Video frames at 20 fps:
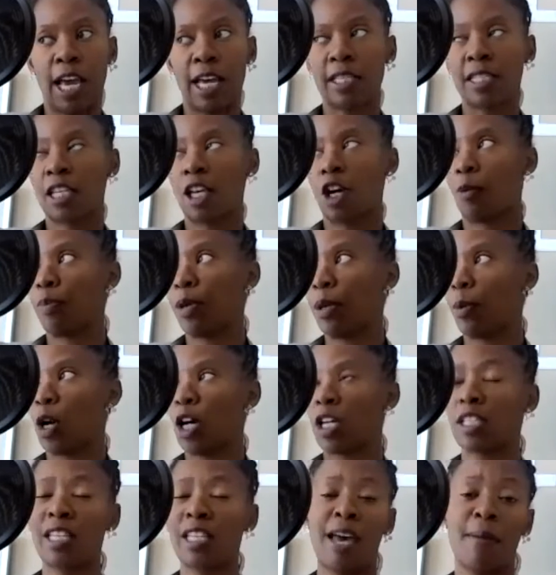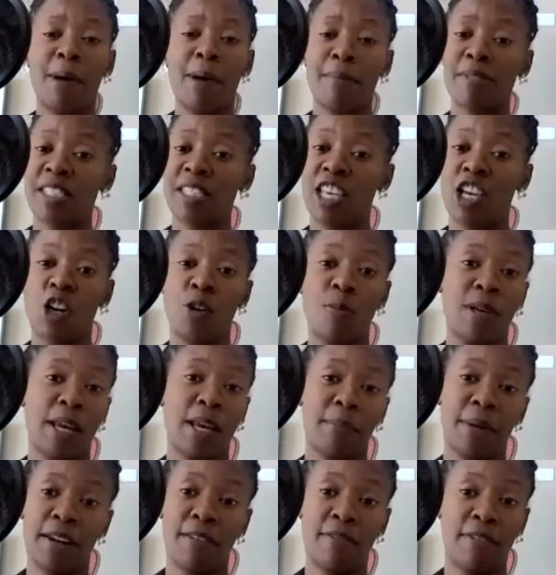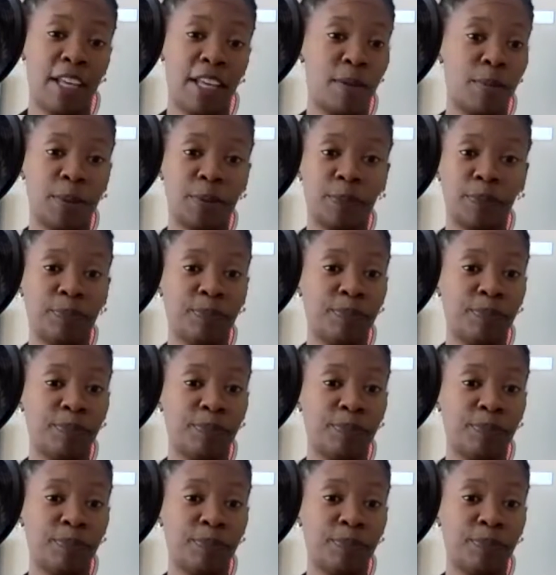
I tell people all the time, I'm single, but I'm not available.